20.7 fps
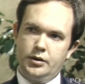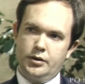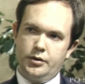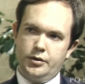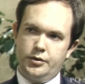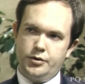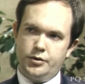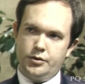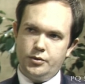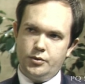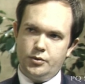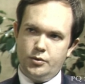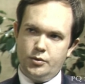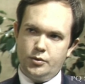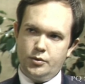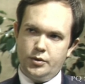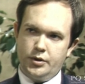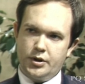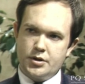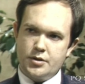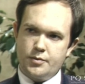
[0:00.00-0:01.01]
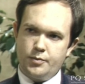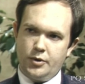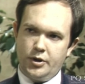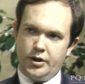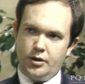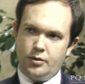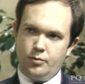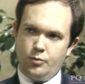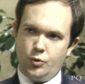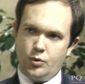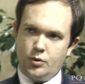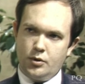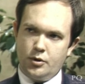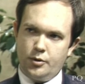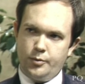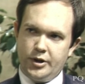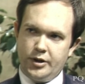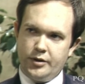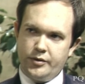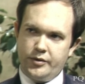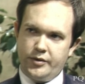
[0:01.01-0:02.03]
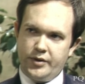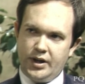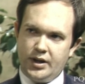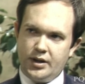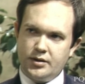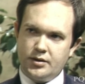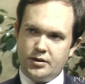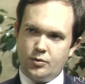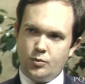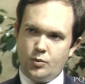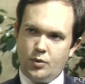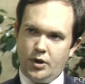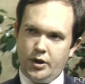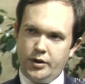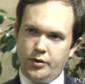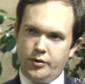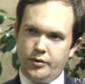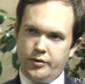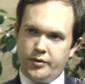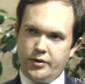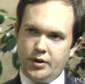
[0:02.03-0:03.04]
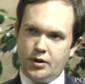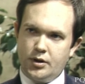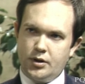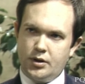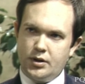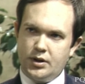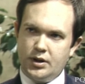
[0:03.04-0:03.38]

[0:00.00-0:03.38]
Could you explain more about that and why you think